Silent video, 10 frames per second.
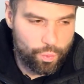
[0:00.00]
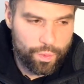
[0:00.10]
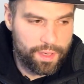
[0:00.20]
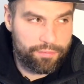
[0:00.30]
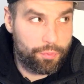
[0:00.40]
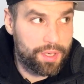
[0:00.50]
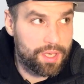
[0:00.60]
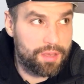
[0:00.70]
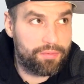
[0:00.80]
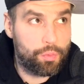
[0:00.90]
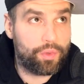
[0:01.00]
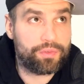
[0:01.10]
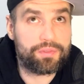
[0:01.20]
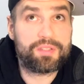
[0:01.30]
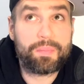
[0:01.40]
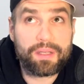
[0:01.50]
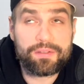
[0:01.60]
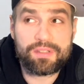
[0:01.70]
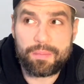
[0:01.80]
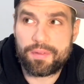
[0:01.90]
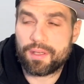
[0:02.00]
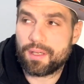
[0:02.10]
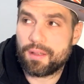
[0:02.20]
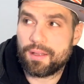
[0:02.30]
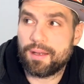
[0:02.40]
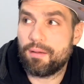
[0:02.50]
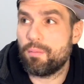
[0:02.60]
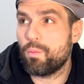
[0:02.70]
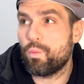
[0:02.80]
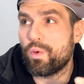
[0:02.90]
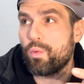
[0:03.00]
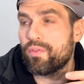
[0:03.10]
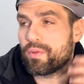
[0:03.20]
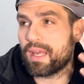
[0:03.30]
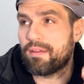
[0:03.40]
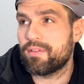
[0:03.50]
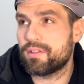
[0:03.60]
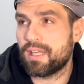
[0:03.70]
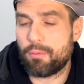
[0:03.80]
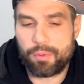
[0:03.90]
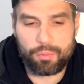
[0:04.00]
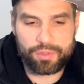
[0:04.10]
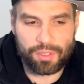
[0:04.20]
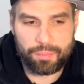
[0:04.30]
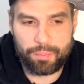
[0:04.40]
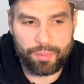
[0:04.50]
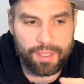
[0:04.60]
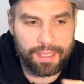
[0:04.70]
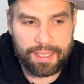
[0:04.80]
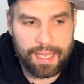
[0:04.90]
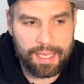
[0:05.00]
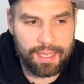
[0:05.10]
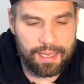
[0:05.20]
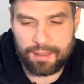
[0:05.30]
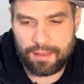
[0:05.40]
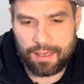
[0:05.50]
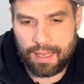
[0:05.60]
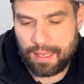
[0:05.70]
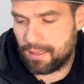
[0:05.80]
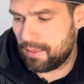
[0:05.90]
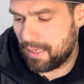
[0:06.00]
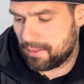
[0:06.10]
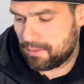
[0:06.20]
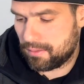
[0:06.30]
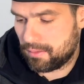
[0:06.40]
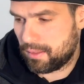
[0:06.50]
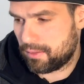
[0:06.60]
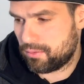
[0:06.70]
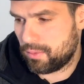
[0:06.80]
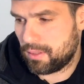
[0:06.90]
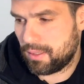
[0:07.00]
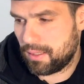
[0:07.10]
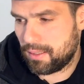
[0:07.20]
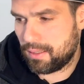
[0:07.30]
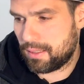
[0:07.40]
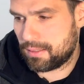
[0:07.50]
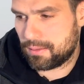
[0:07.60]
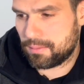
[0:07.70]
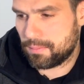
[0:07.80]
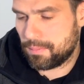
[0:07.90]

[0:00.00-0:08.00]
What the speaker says: if we want to spell something that we want to have the sound, we would just put a K and an S next to it. X.